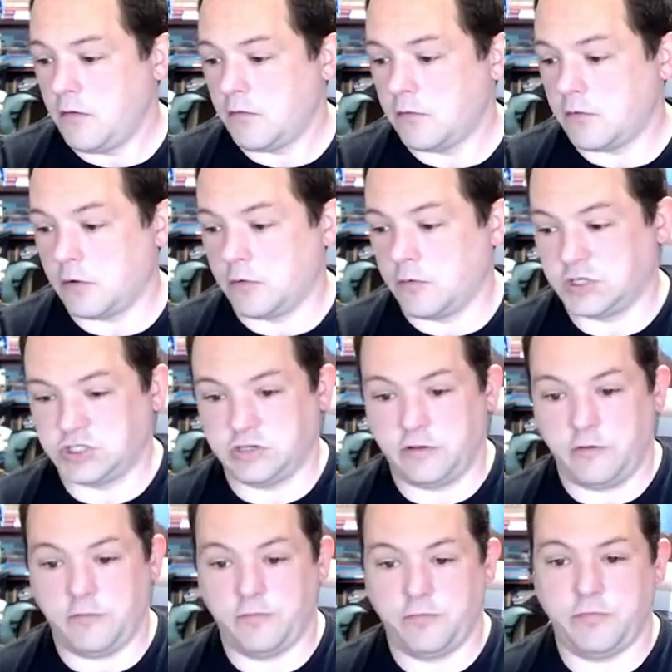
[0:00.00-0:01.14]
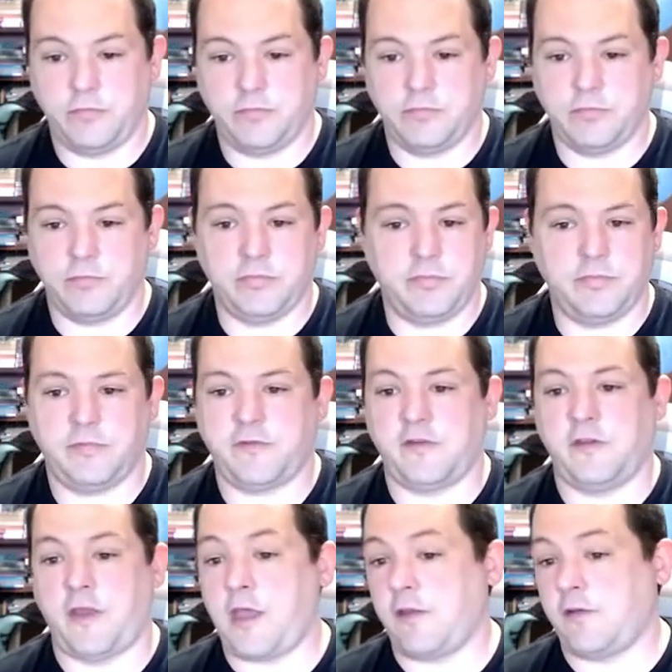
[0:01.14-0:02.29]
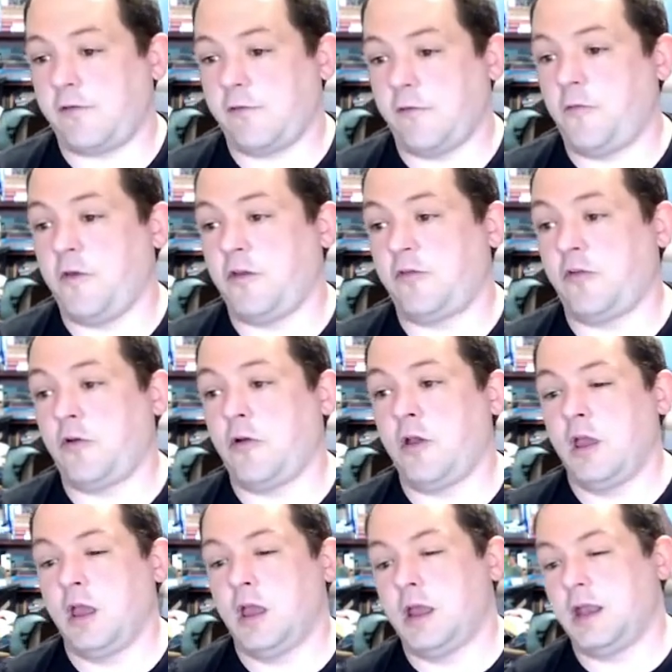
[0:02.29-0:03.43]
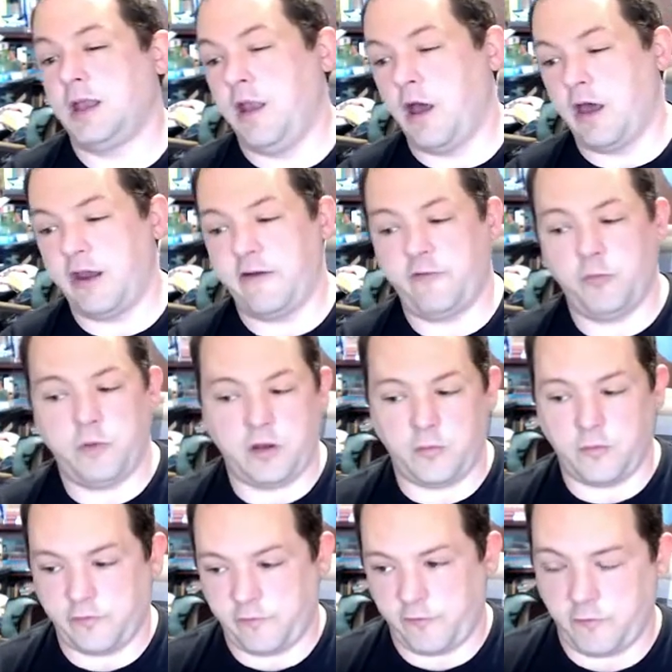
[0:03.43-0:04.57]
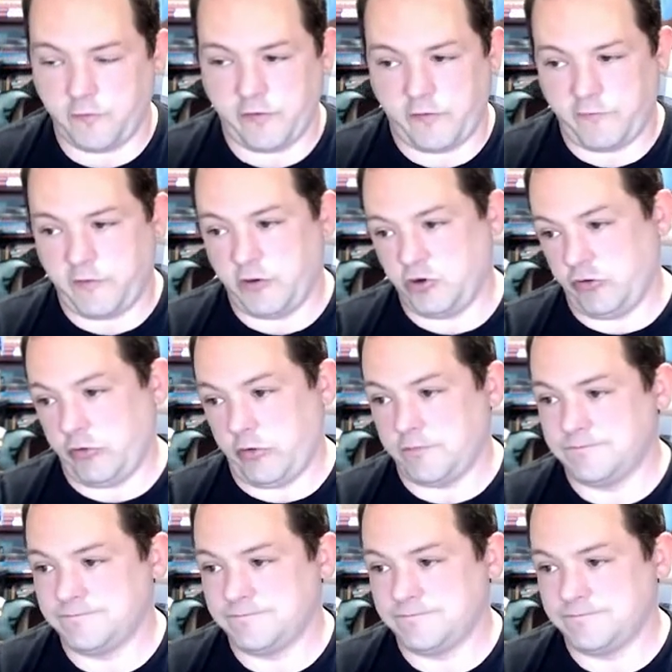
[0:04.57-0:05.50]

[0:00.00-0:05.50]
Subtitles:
Good question, though. It's a nice new feature. Not everybody wants to use that feature, though.